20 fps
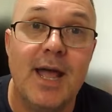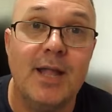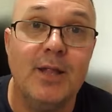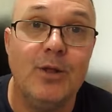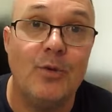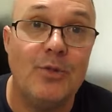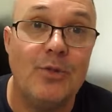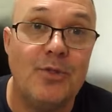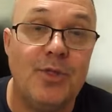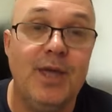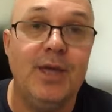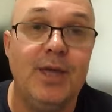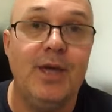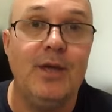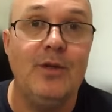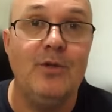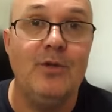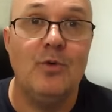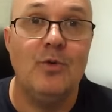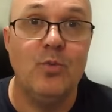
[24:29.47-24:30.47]
and your
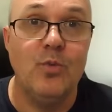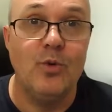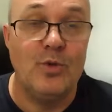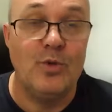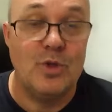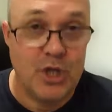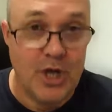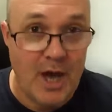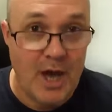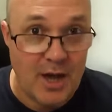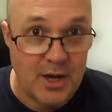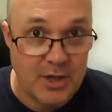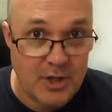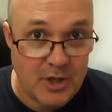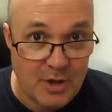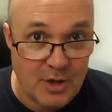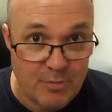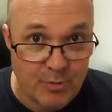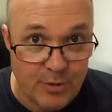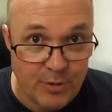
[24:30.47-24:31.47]
thinking towards
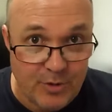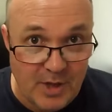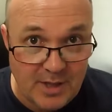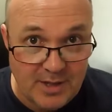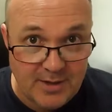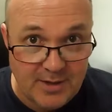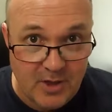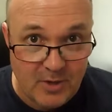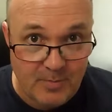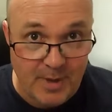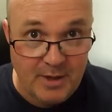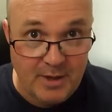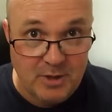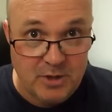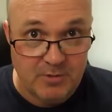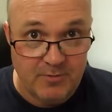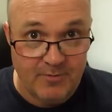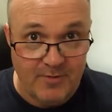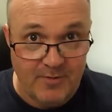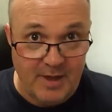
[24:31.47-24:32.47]
charging a routine
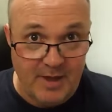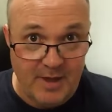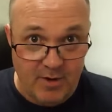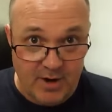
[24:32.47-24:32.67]
inspection fee,